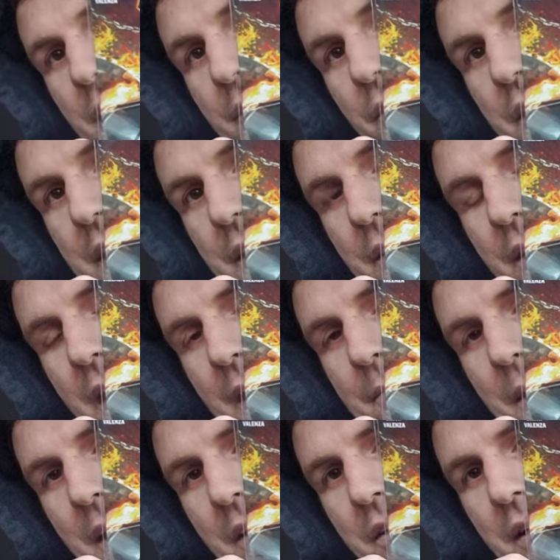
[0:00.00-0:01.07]
cover here.
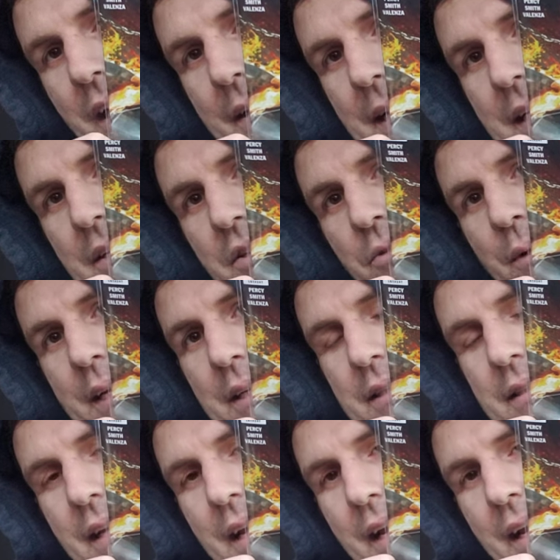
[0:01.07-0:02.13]
I did a tweet
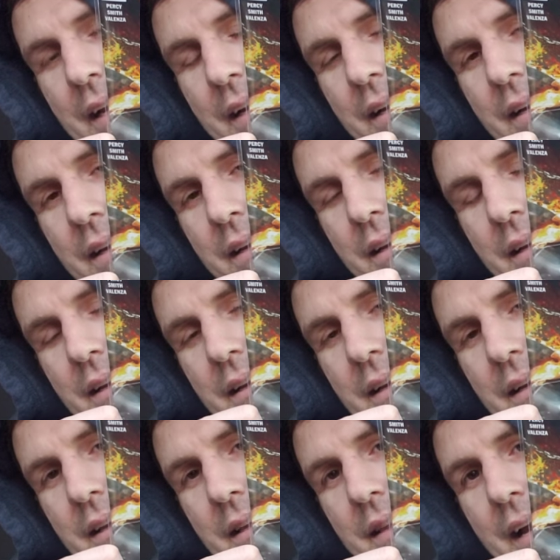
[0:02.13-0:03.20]
saying
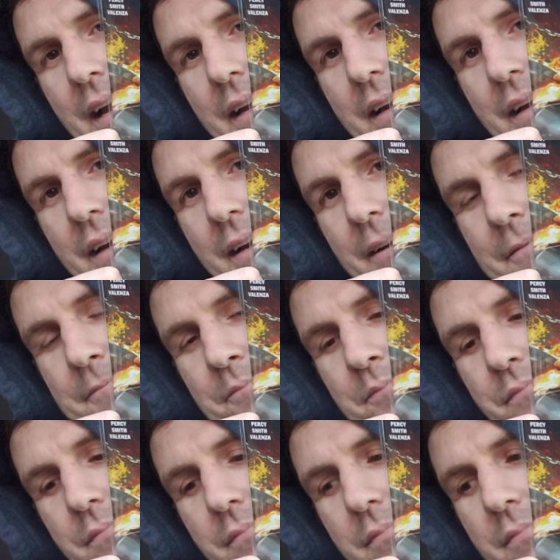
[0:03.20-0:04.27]
that,
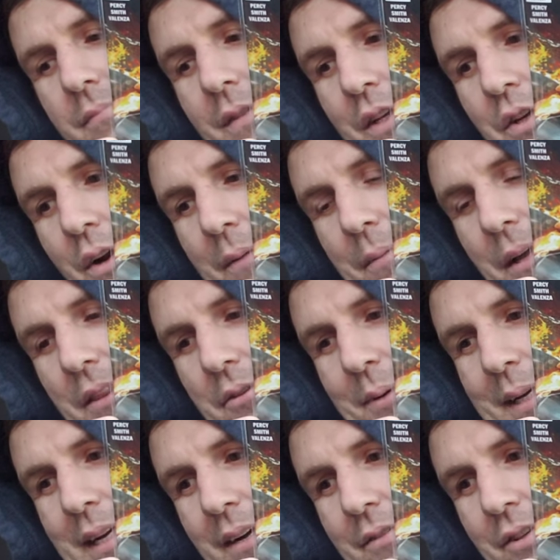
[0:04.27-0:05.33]
you know, I bought
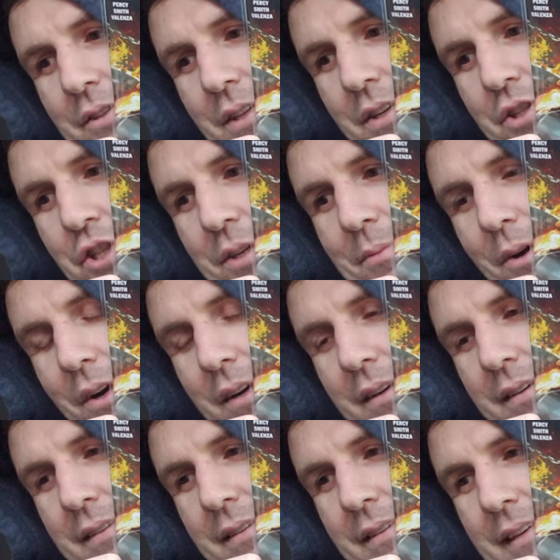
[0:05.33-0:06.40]
3 covers on
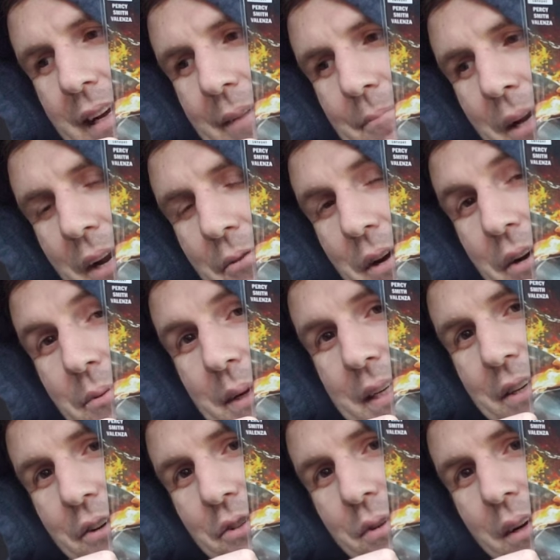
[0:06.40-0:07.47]
Gmart, but I want to read
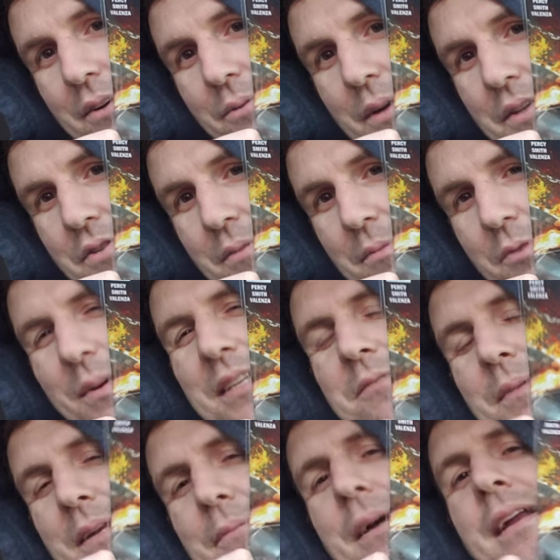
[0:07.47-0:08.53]
Ghost Rider 1, so I'm going to waste
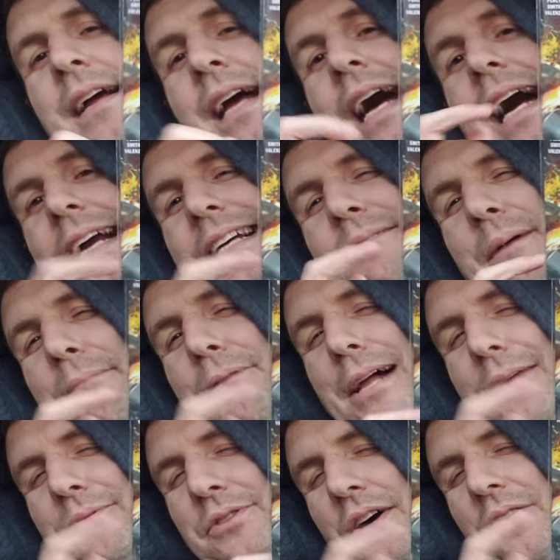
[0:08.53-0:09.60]
money. But I guess my
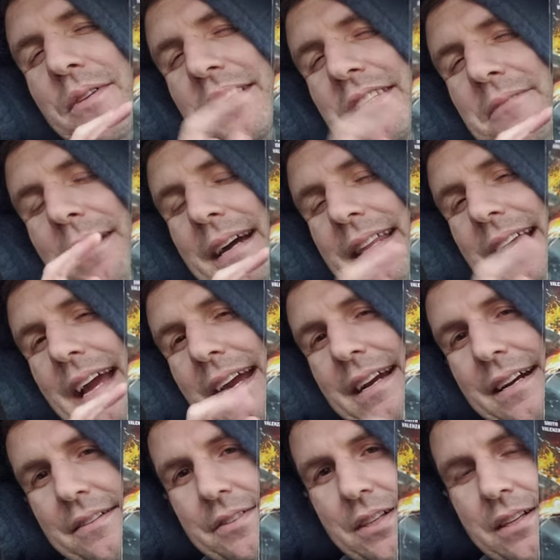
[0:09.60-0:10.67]
plan was always to buy the A
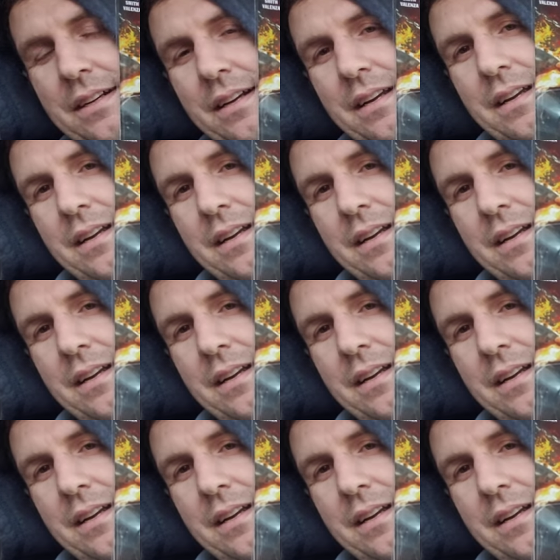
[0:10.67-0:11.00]
cover.